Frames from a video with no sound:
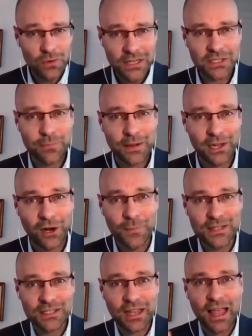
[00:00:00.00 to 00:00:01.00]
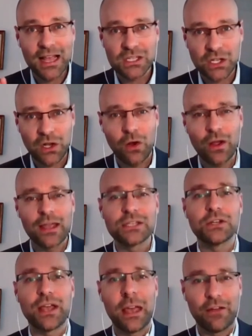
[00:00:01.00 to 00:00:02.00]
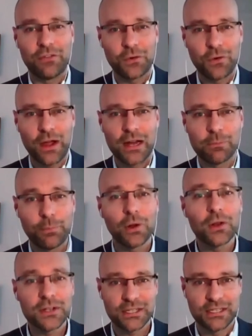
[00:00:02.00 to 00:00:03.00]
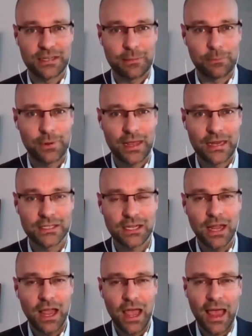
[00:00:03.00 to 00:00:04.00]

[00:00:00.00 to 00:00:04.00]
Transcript: no need to be alarmist as long as you have the right policies in place.